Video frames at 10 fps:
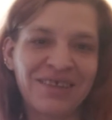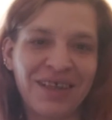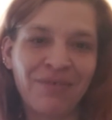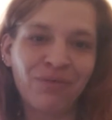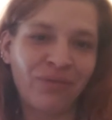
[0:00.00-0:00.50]

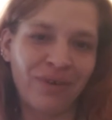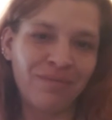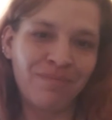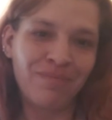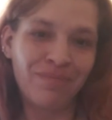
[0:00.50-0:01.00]
down
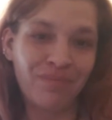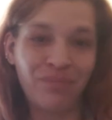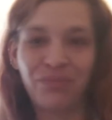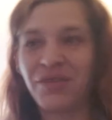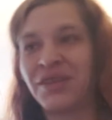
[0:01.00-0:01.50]
from,
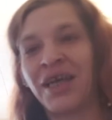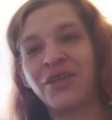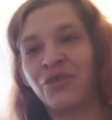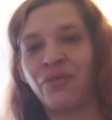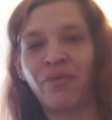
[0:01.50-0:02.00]

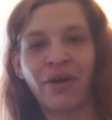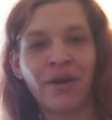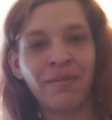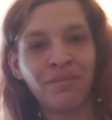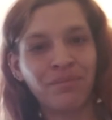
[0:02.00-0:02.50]
not too
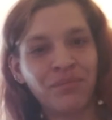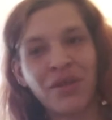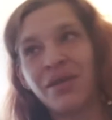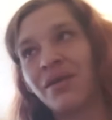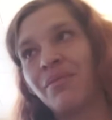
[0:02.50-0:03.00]
far.
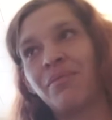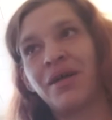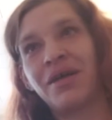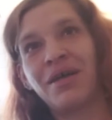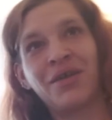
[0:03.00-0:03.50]

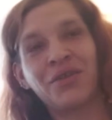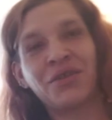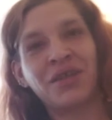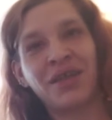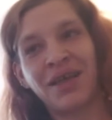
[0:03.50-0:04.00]
But other
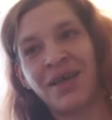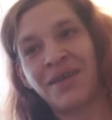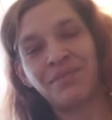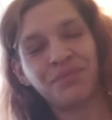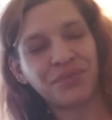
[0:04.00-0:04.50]
than that,